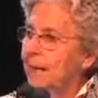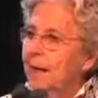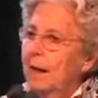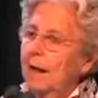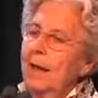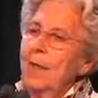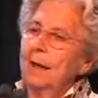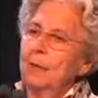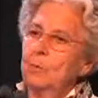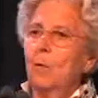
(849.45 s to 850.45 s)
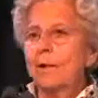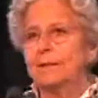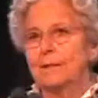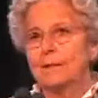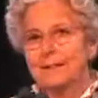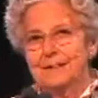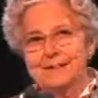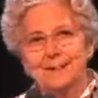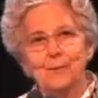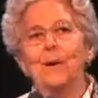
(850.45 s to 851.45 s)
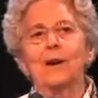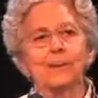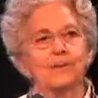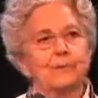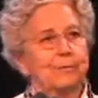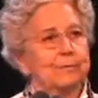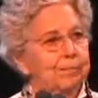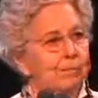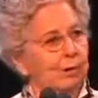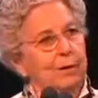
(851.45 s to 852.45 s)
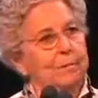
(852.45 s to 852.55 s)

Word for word: And one of the things that he wanted to reform